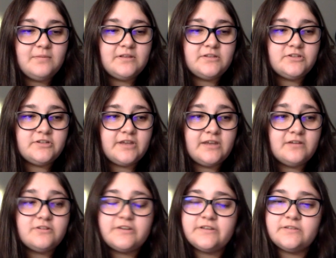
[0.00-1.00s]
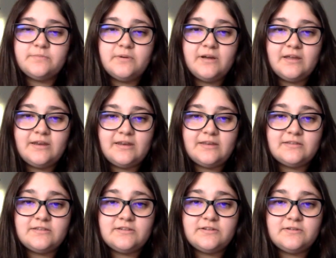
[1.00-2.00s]
much energy is put
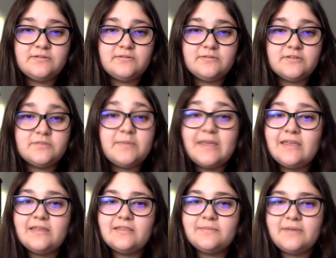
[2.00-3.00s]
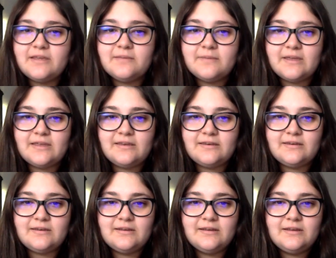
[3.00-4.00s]
into just making the pigment,
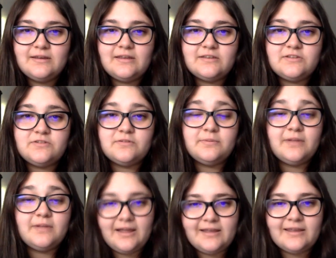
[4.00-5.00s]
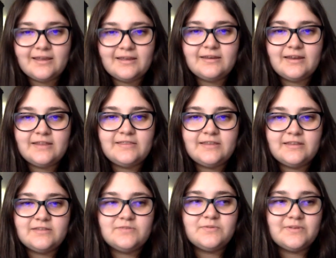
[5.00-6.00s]
into applying it. I think
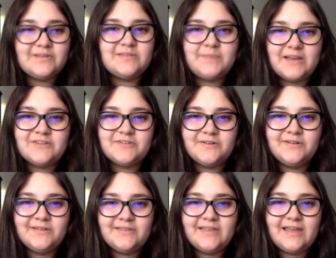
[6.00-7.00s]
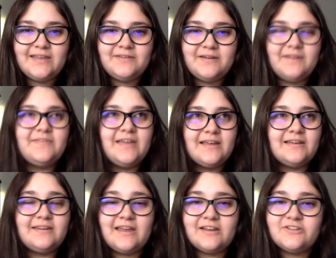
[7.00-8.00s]
it's really special that you have that
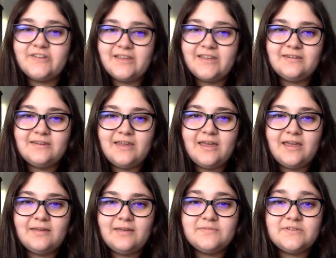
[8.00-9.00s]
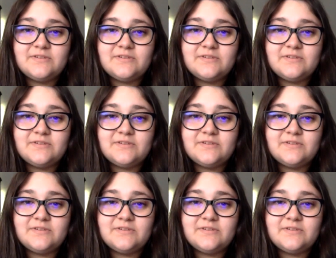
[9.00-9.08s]
connection to the